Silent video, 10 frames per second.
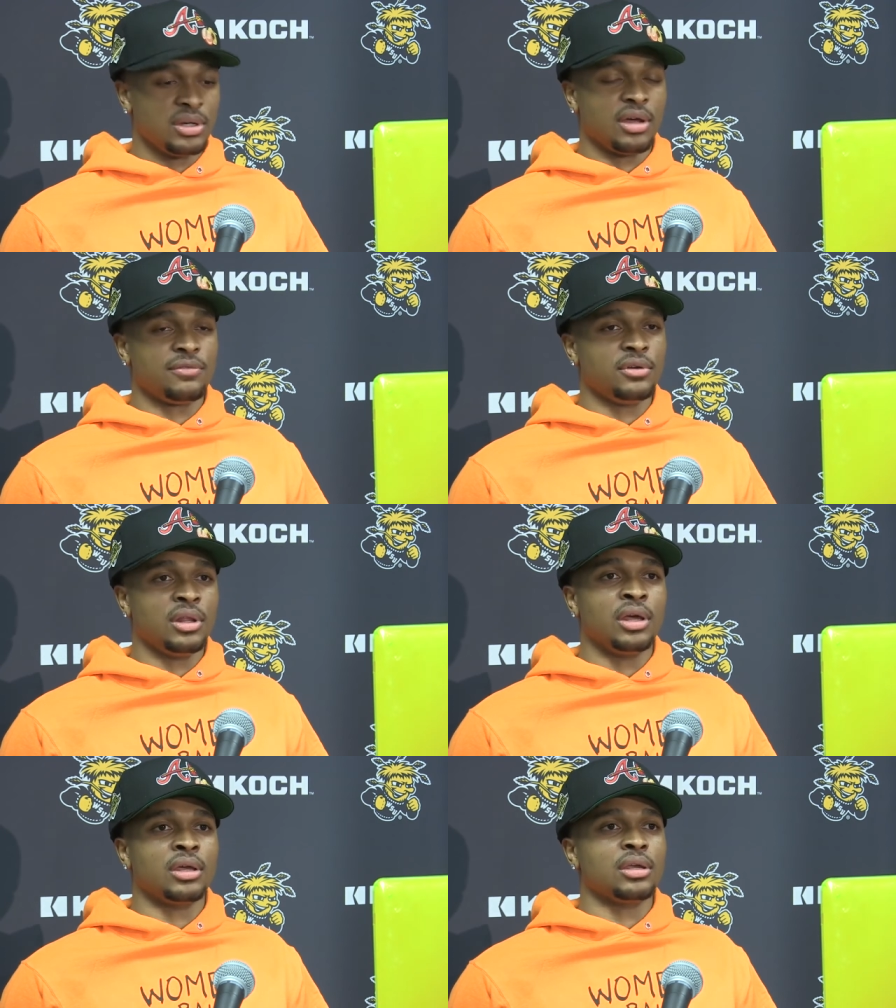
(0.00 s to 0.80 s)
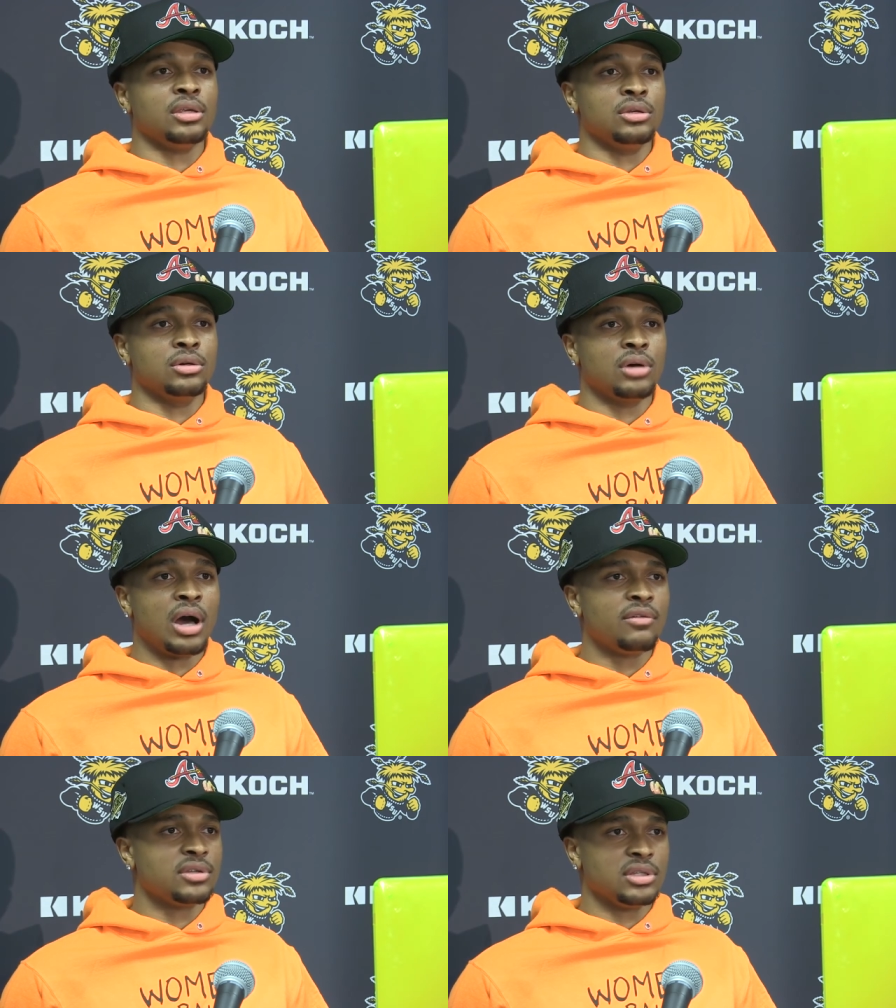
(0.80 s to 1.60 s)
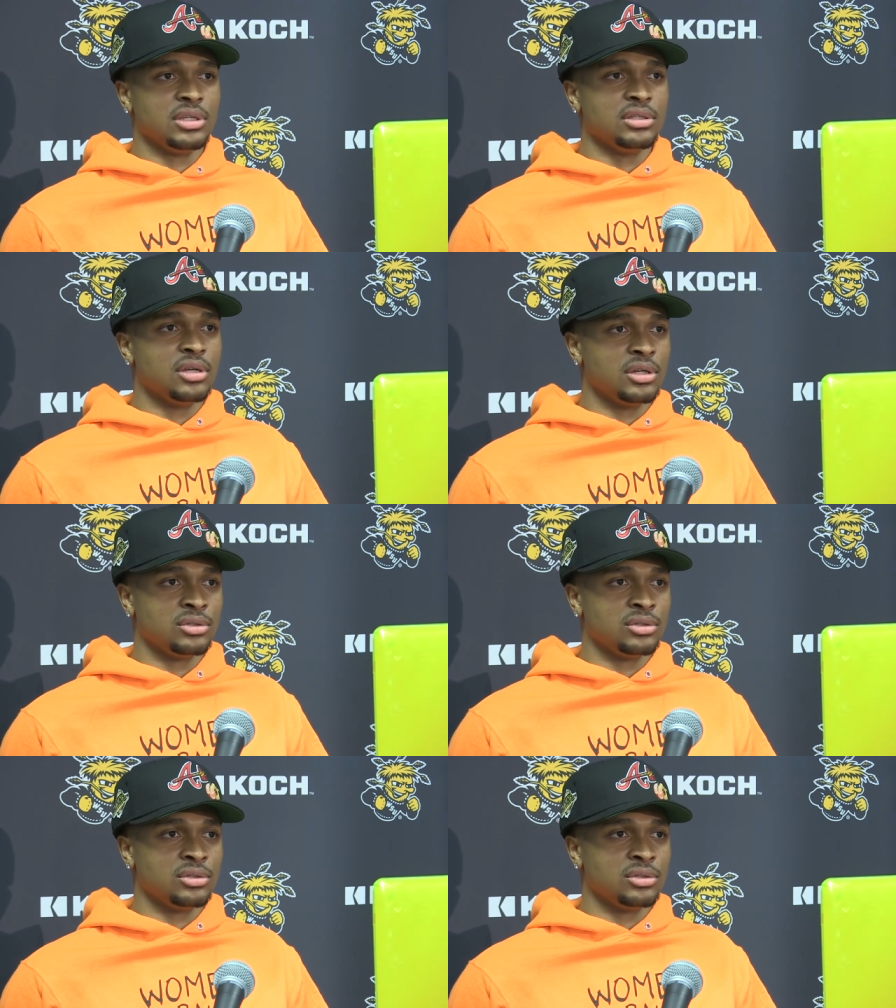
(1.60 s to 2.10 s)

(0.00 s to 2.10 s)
And I feel like, you know, obviously he's done